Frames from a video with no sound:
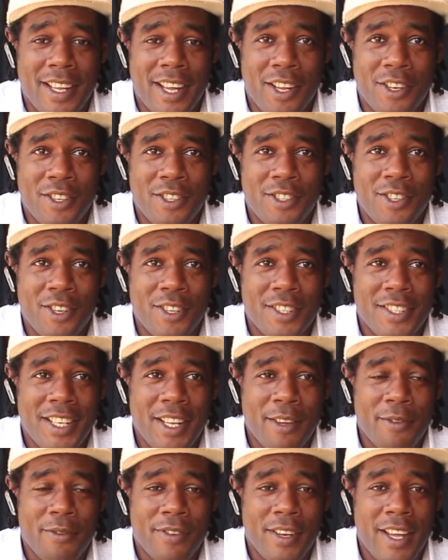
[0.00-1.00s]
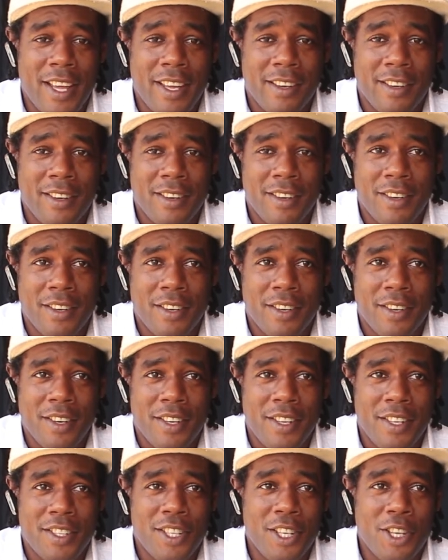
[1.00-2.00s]
I just left like
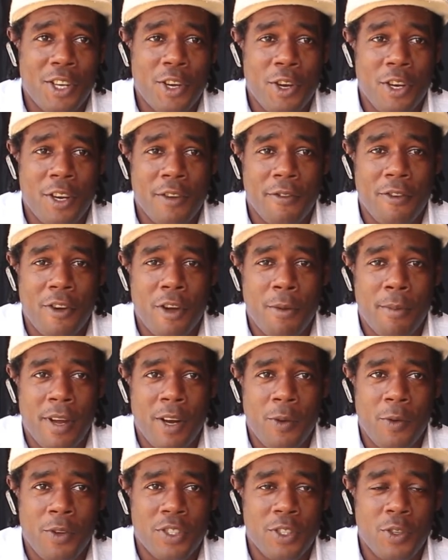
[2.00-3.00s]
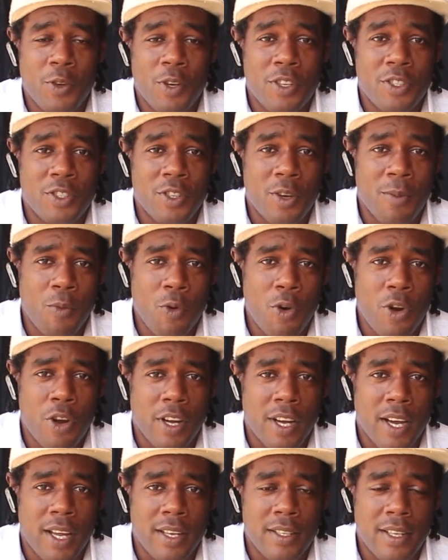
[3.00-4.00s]
security firm and was doing some
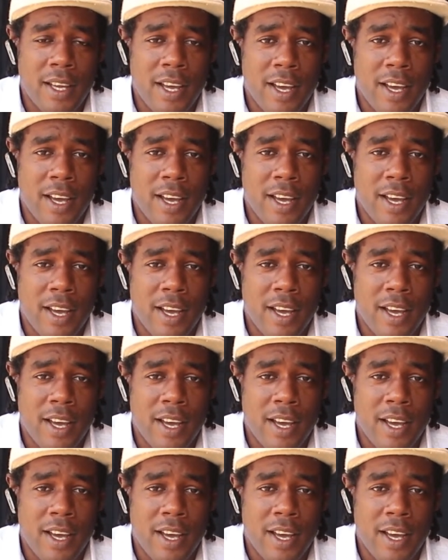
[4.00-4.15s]
work at